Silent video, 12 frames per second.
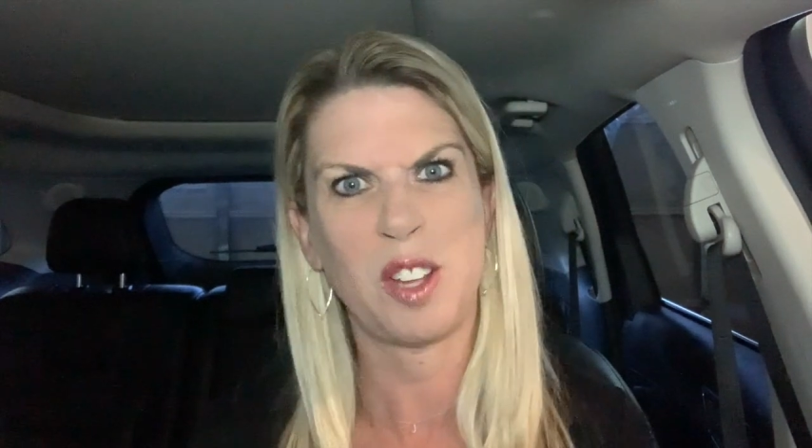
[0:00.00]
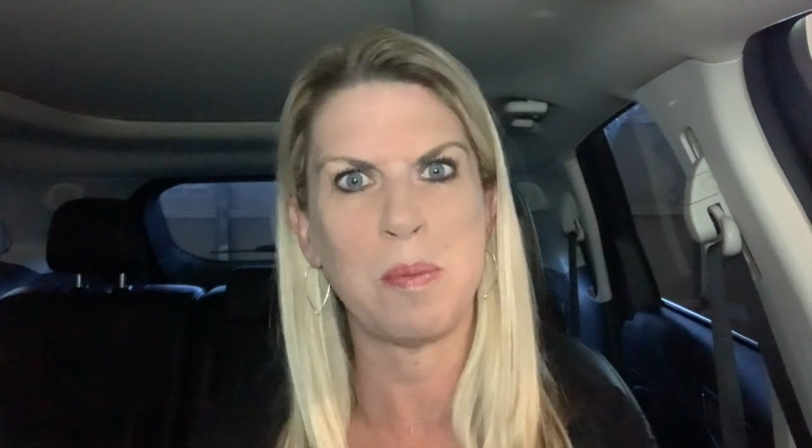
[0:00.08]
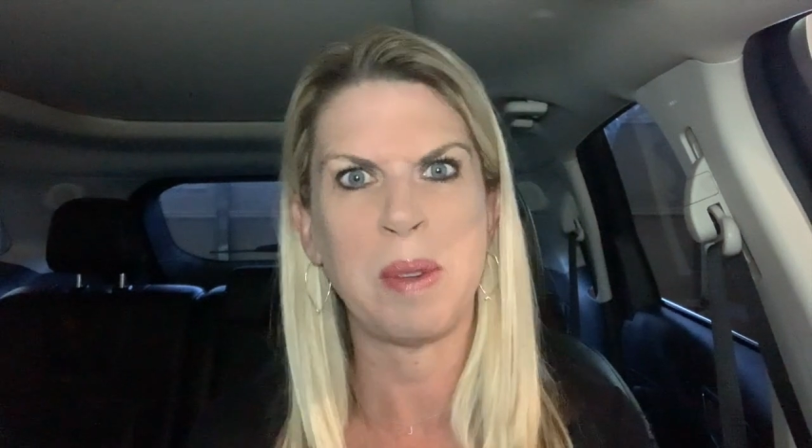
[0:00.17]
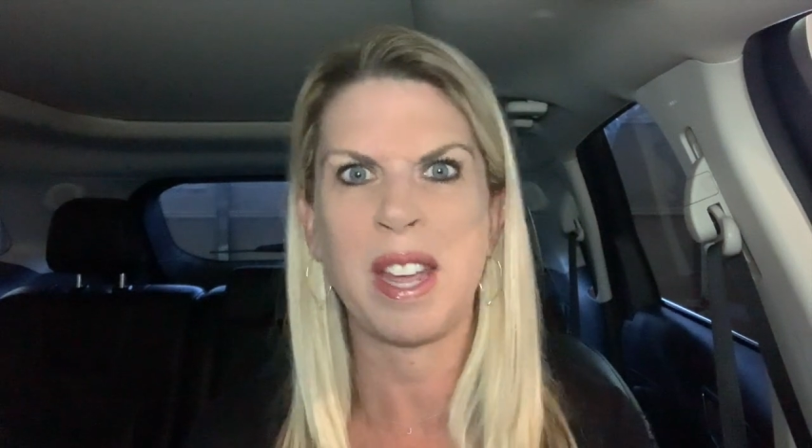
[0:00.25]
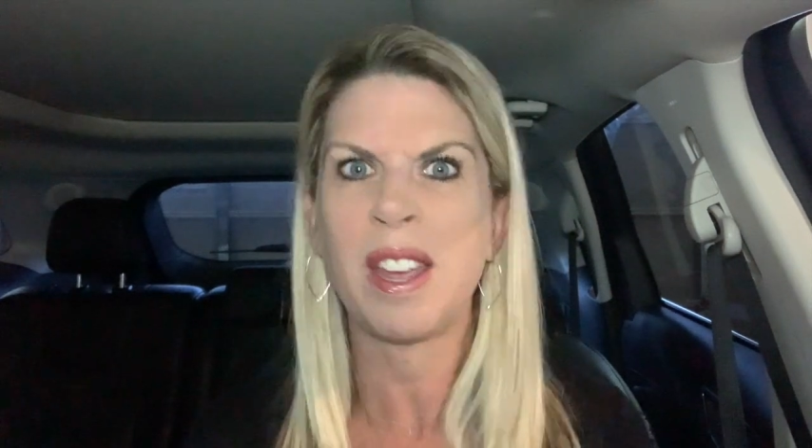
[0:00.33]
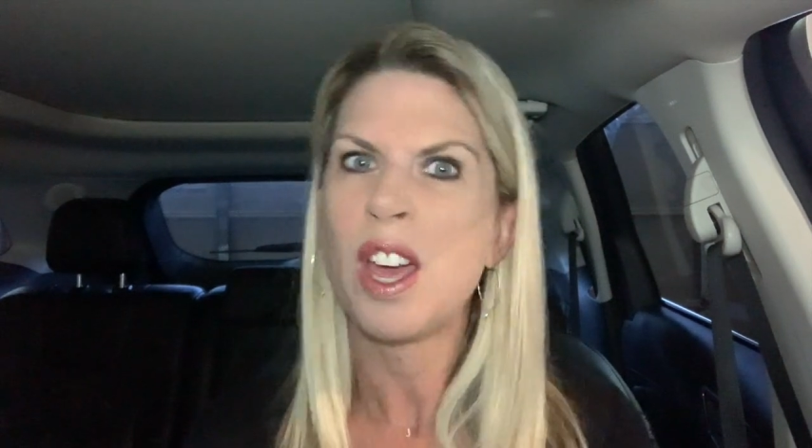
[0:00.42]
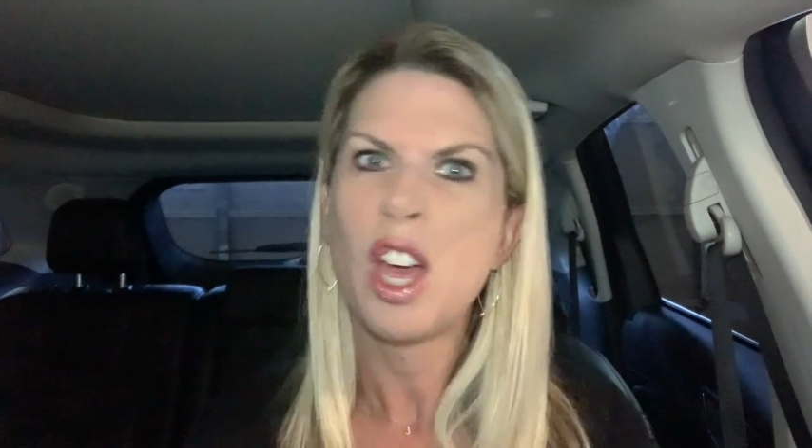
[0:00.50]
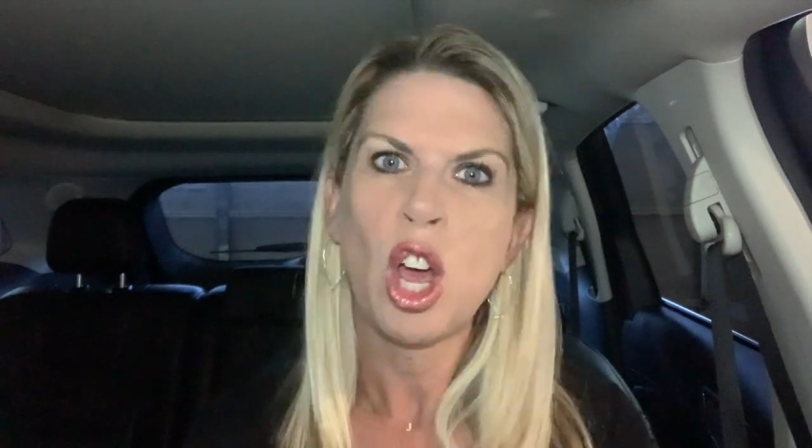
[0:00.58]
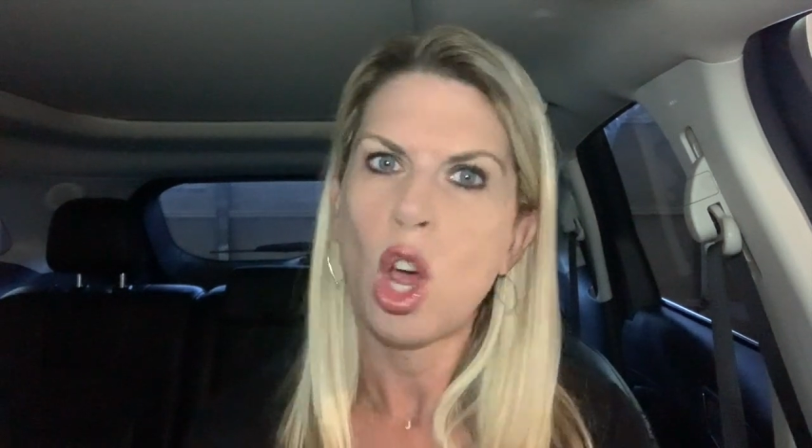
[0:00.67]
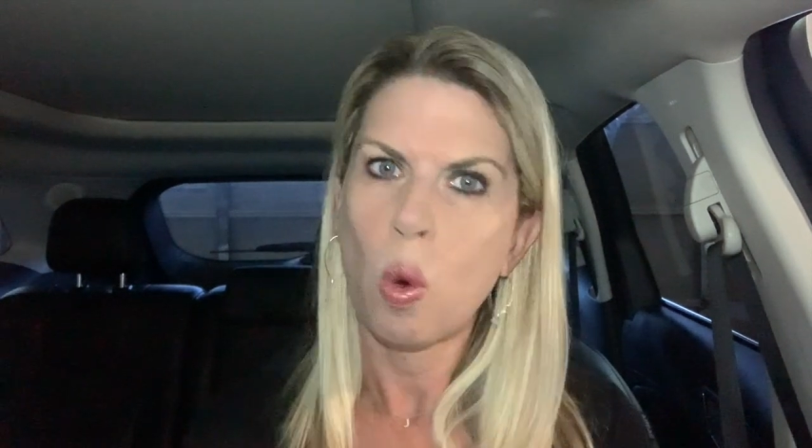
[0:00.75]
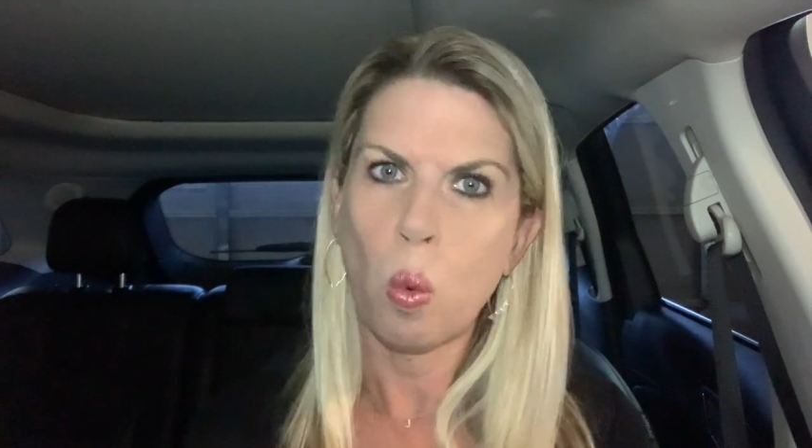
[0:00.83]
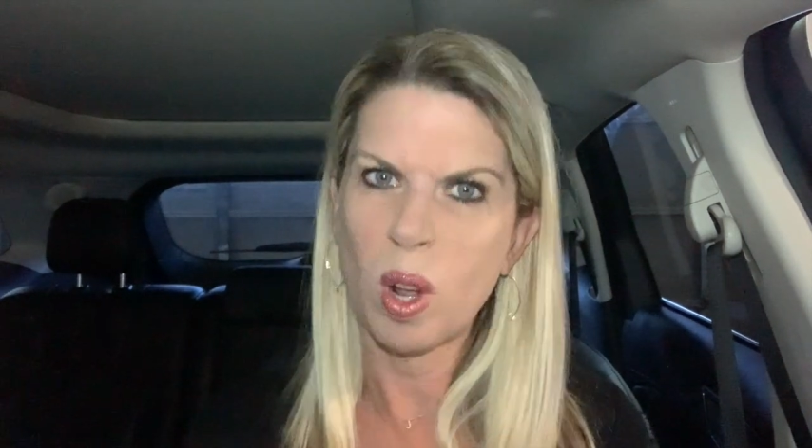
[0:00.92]
I'm like,
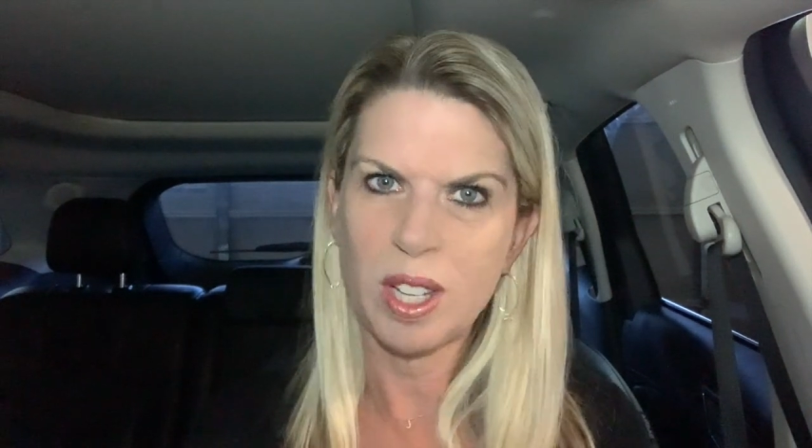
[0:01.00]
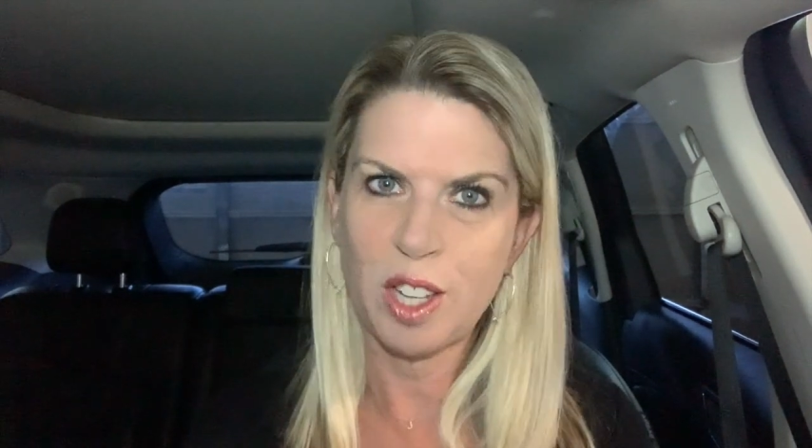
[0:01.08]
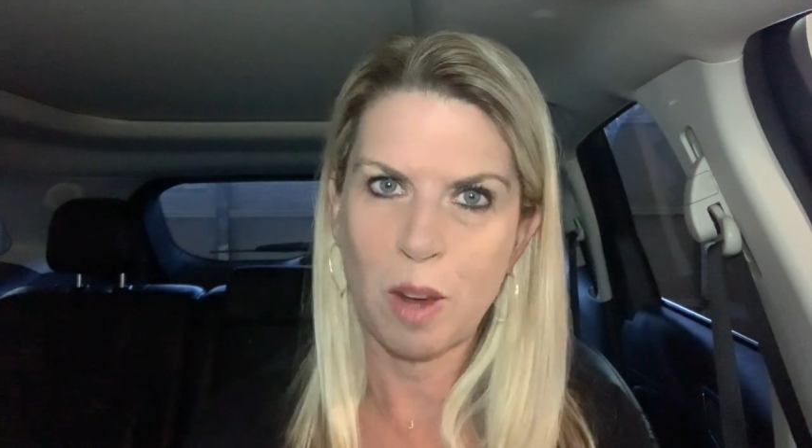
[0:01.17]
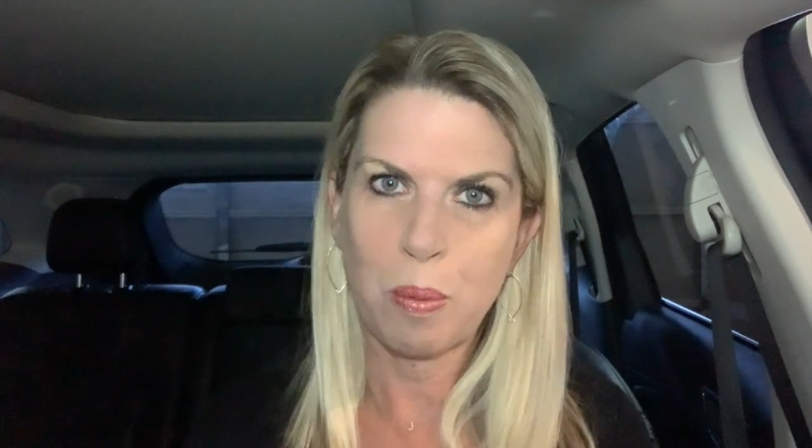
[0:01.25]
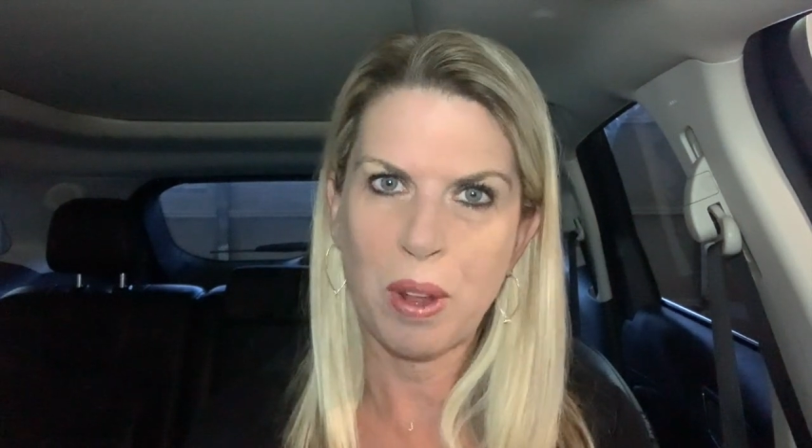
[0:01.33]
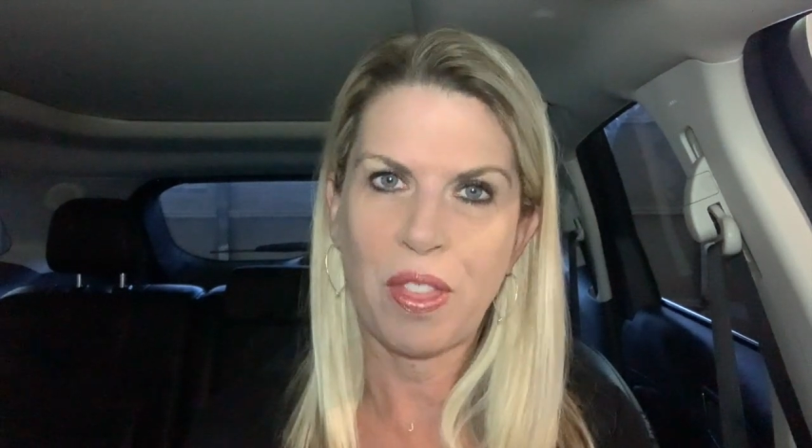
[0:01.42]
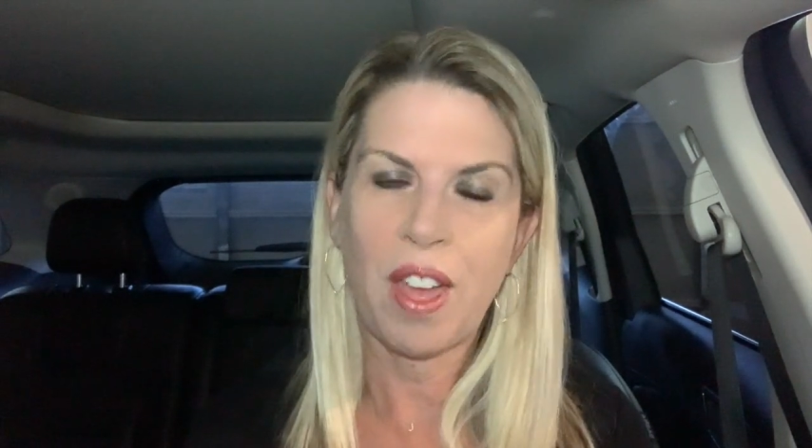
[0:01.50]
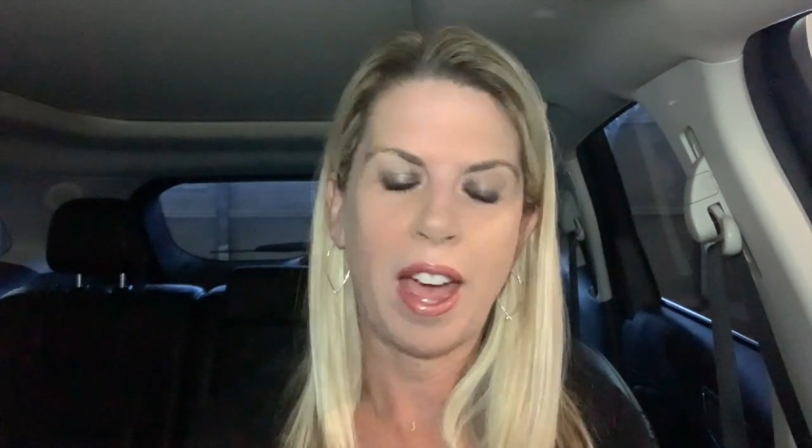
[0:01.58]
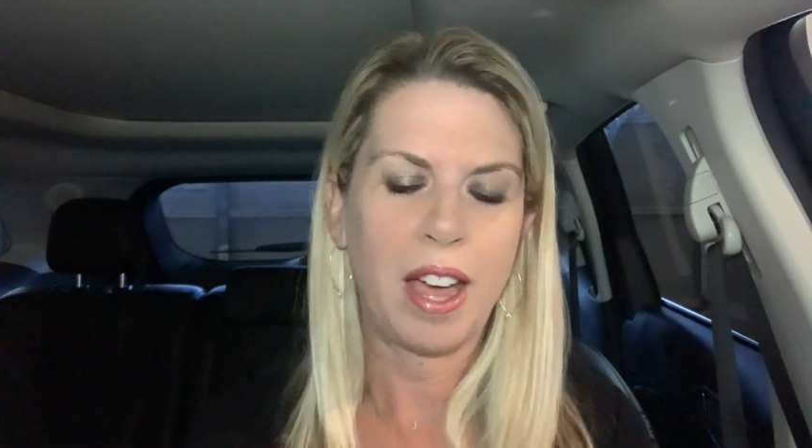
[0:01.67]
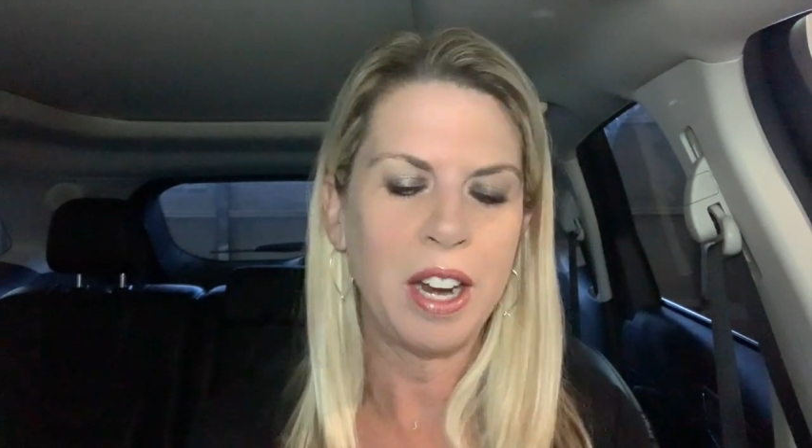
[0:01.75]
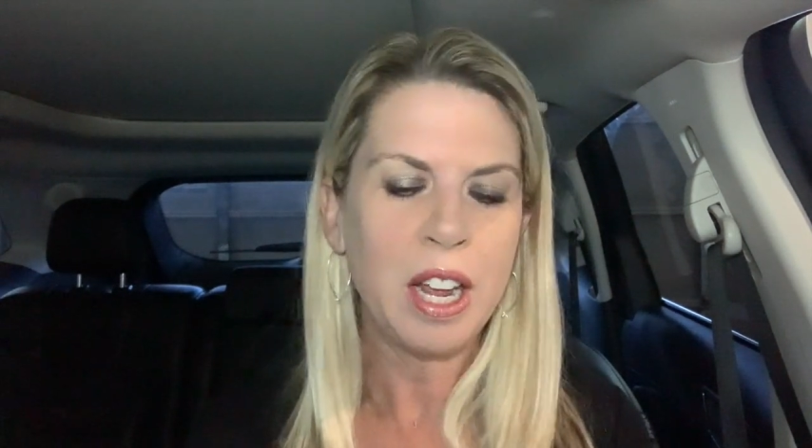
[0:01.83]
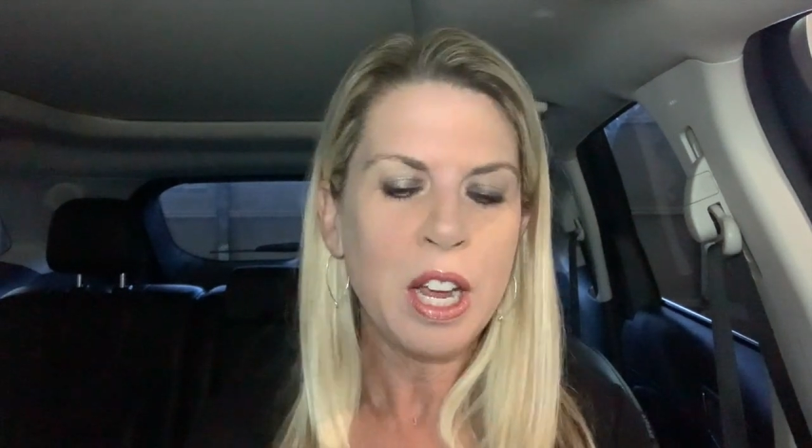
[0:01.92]
what's up with that?